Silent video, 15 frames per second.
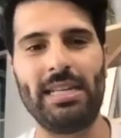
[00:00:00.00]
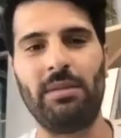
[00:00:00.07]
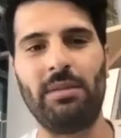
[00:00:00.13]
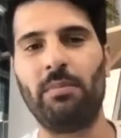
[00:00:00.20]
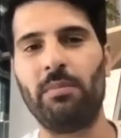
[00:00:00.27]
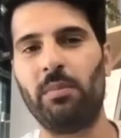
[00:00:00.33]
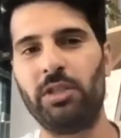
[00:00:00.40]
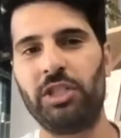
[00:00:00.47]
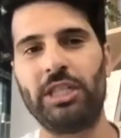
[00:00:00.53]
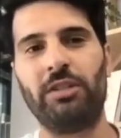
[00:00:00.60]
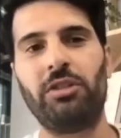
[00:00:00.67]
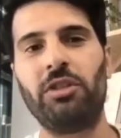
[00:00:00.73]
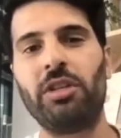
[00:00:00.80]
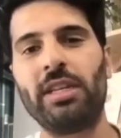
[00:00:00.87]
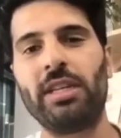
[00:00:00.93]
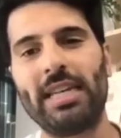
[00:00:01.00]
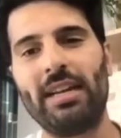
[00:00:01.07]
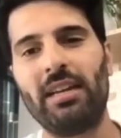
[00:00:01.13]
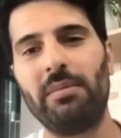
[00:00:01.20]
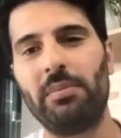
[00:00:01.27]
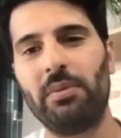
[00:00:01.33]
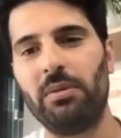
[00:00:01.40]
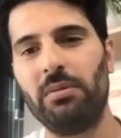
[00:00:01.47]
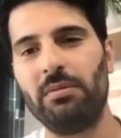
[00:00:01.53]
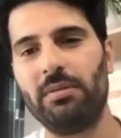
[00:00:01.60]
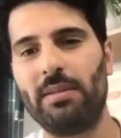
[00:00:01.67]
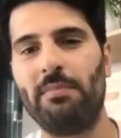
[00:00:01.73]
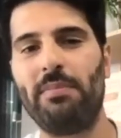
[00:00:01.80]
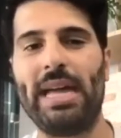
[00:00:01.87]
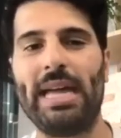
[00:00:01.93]
the junior talent pool
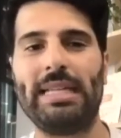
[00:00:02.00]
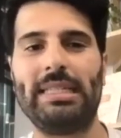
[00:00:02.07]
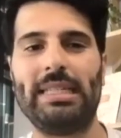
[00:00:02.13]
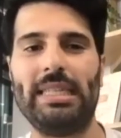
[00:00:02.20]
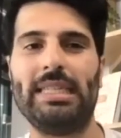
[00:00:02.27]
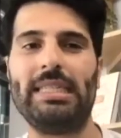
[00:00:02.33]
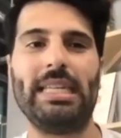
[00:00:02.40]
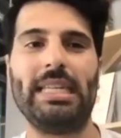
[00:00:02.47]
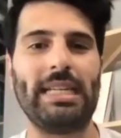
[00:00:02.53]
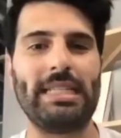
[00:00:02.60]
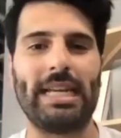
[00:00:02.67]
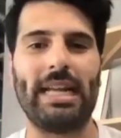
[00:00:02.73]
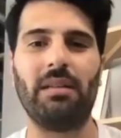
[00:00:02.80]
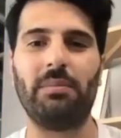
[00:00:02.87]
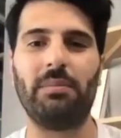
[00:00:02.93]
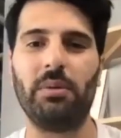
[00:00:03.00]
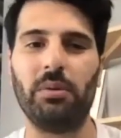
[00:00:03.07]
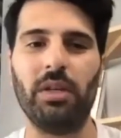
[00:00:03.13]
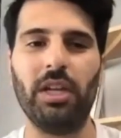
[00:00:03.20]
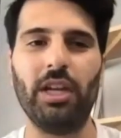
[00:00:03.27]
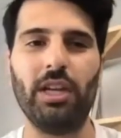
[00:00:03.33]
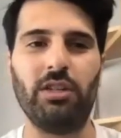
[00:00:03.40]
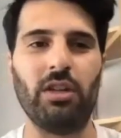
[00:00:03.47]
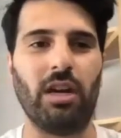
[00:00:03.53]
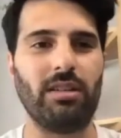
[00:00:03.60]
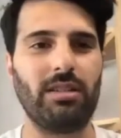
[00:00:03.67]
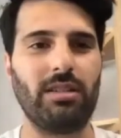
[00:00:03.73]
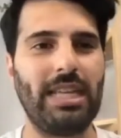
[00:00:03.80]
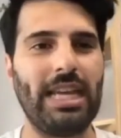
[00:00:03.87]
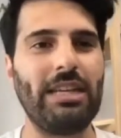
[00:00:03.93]
compared to the senior talent pool. Not
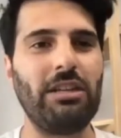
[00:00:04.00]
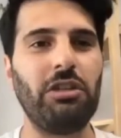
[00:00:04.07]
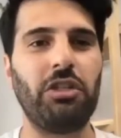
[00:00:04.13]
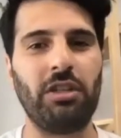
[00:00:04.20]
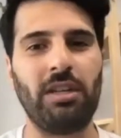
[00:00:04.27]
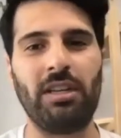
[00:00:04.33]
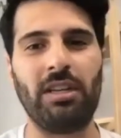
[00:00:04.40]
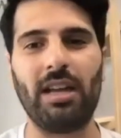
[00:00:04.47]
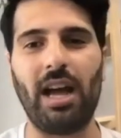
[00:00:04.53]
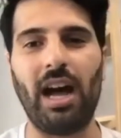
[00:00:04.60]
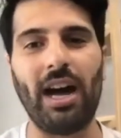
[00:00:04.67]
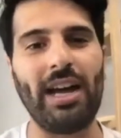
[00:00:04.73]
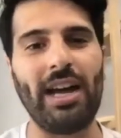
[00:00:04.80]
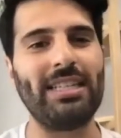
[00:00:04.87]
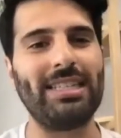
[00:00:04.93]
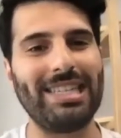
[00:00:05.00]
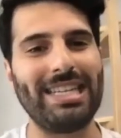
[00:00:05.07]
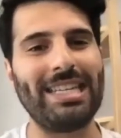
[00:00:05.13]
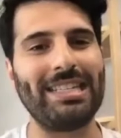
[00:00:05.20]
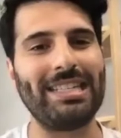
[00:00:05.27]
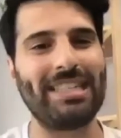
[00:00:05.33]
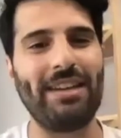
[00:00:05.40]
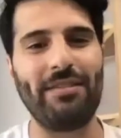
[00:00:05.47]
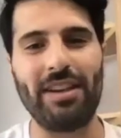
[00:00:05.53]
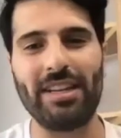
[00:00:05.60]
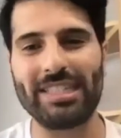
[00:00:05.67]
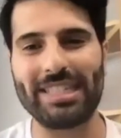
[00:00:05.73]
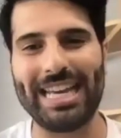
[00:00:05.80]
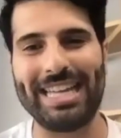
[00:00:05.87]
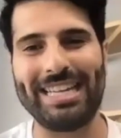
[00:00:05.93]
to say you shouldn't hire senior diverse
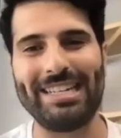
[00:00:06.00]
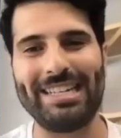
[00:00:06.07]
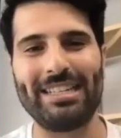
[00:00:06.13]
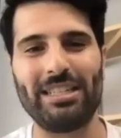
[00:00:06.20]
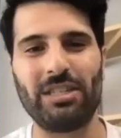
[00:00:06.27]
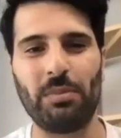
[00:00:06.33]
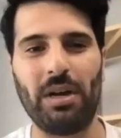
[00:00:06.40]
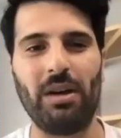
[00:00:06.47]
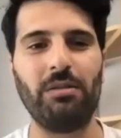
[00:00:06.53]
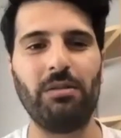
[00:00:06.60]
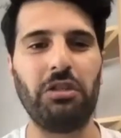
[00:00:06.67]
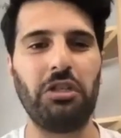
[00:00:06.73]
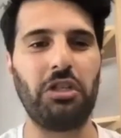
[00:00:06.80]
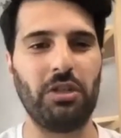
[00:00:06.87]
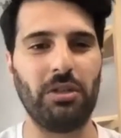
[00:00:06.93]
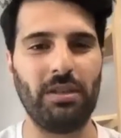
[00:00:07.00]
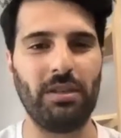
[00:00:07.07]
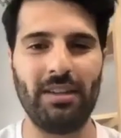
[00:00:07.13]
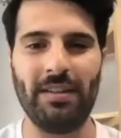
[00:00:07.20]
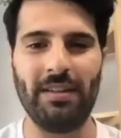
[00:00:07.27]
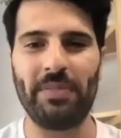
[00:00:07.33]
candidates as well, you should.